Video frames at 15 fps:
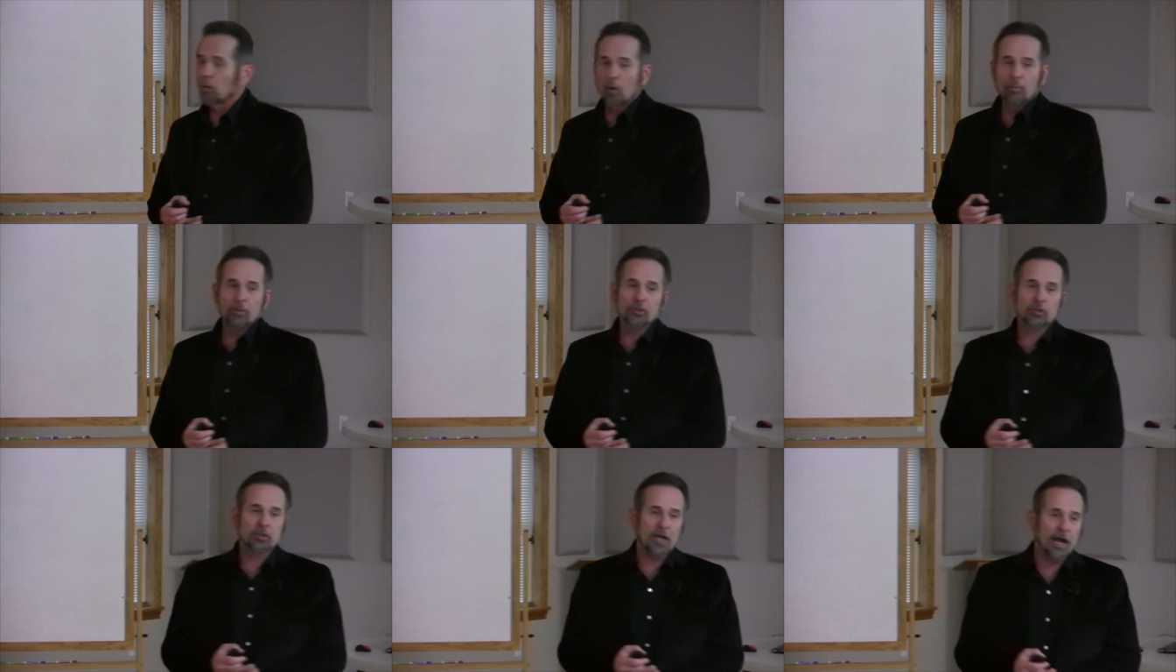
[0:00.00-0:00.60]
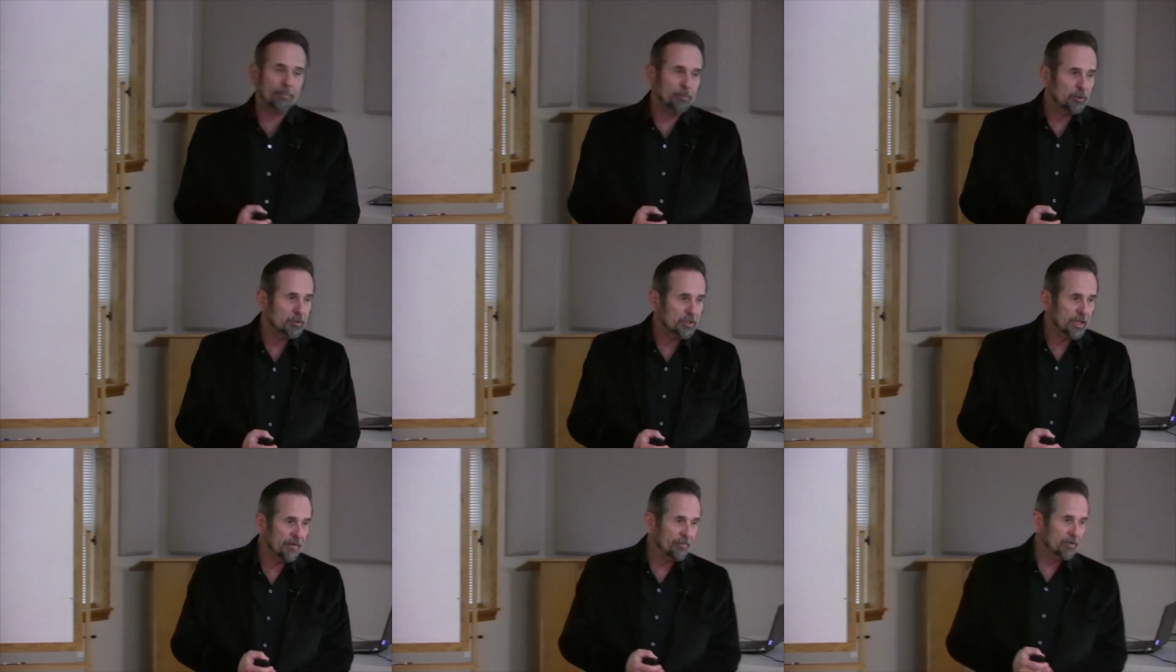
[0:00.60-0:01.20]
Romans chapter
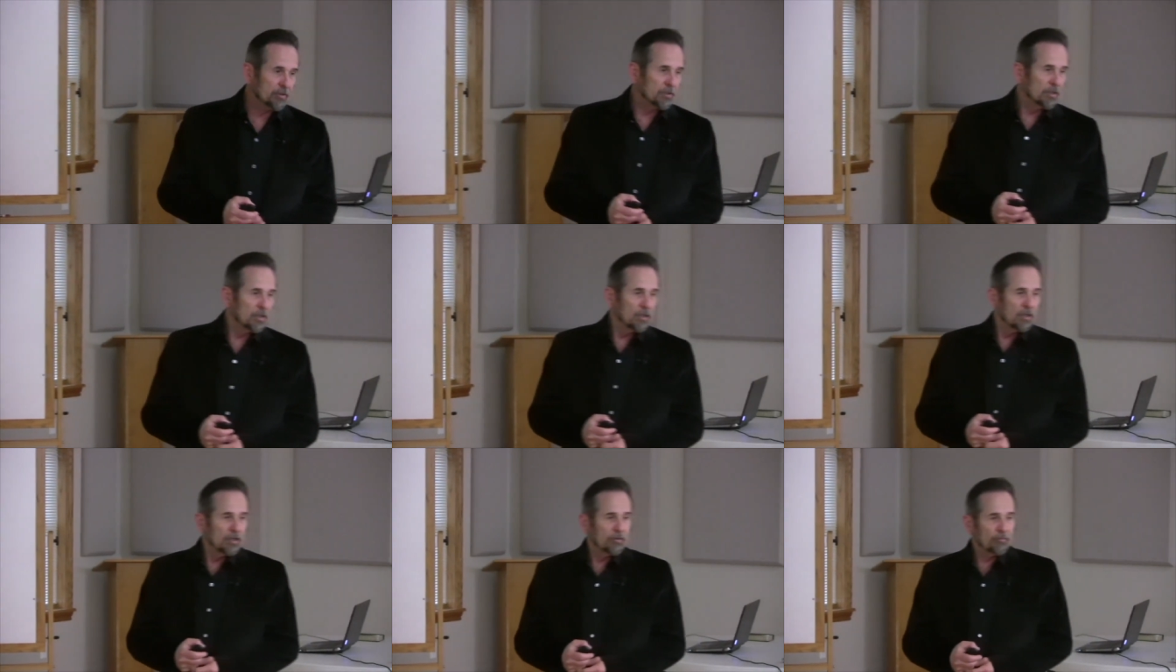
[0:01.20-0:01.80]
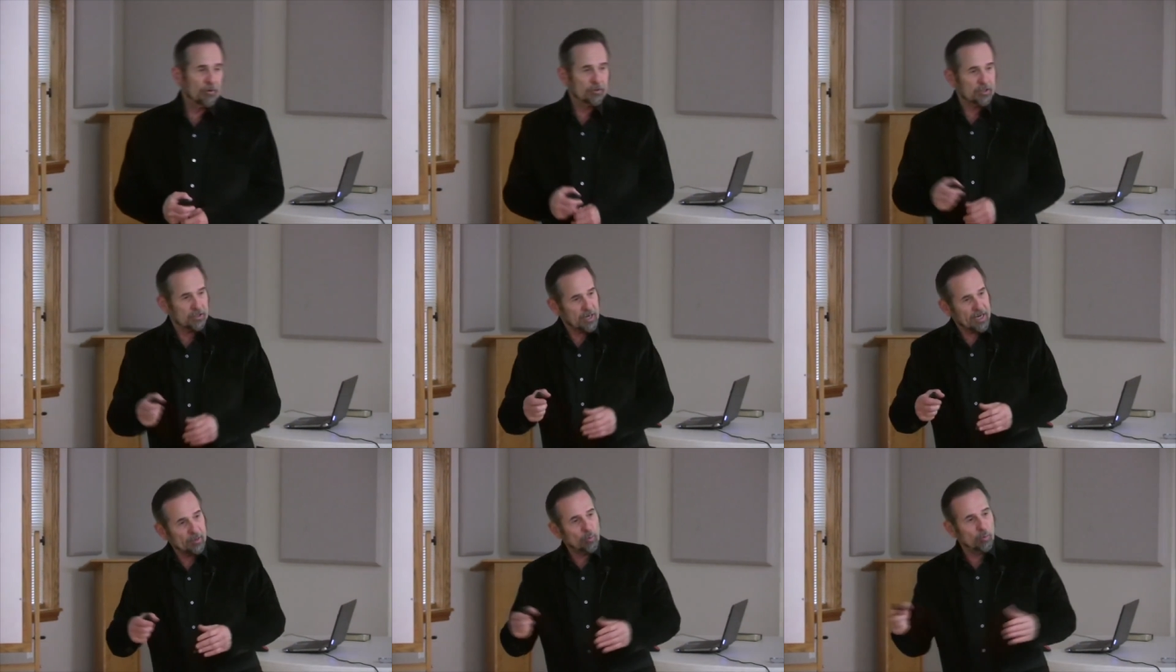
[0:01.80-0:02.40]
seven, verses
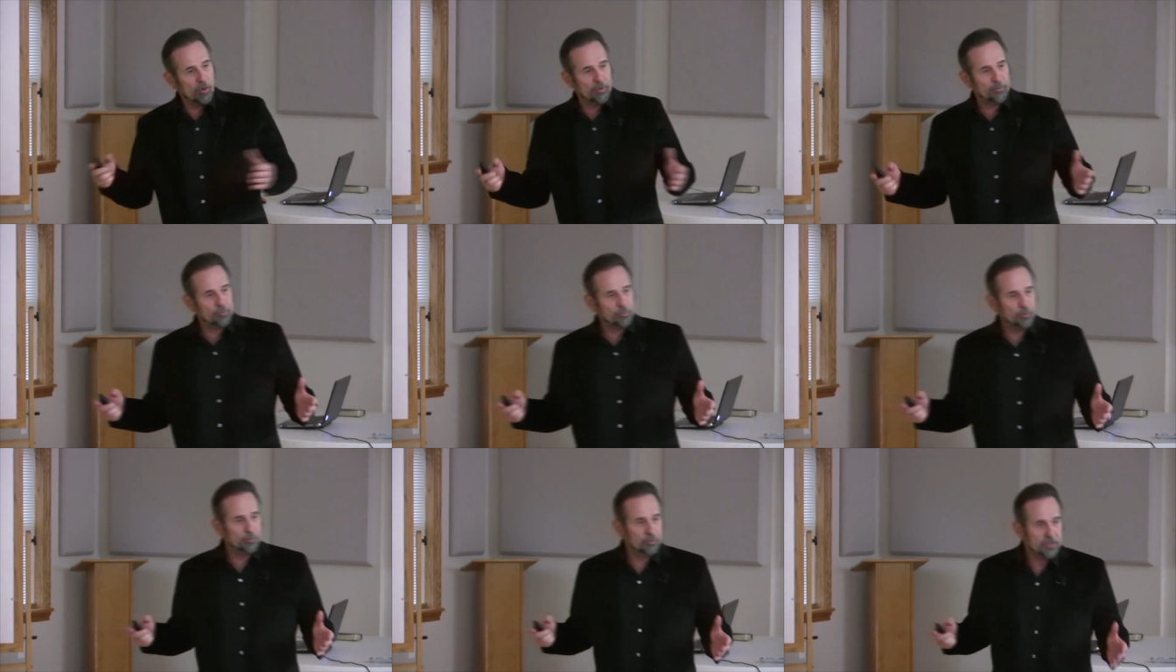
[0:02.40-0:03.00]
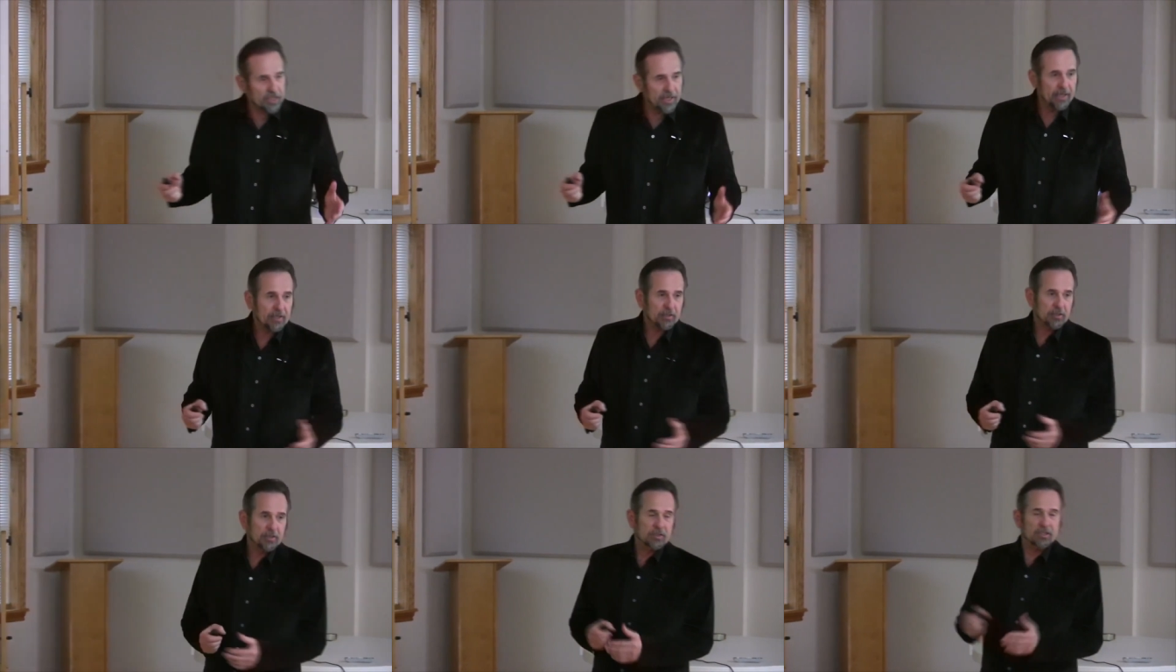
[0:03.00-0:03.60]
like one through
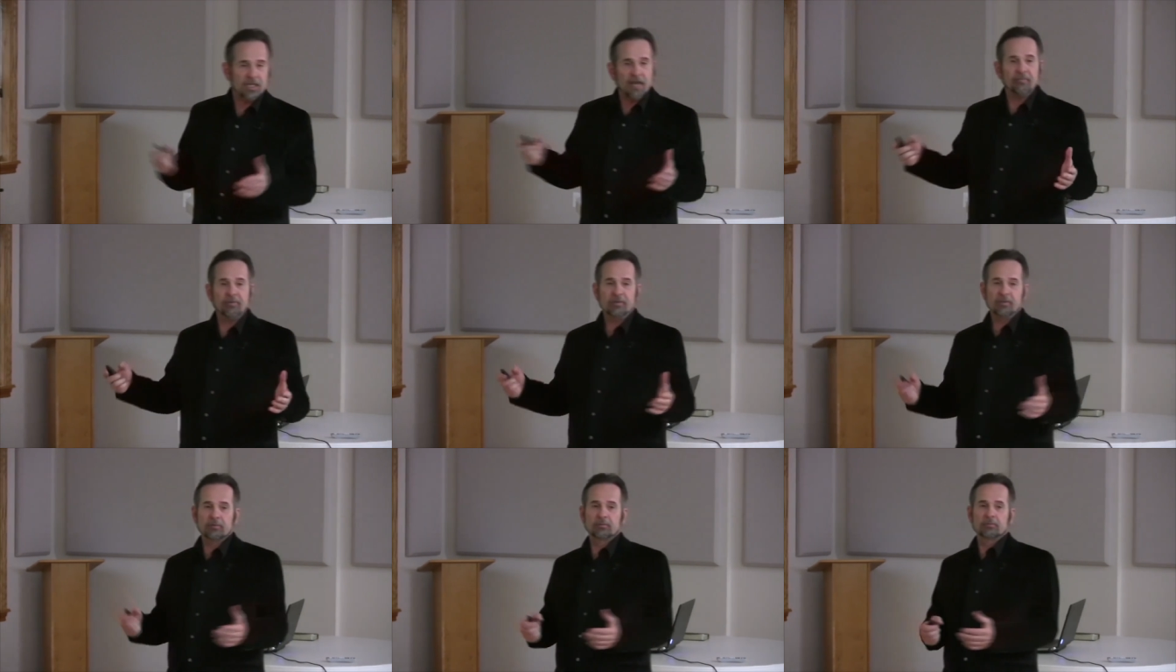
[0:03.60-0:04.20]
six and seven.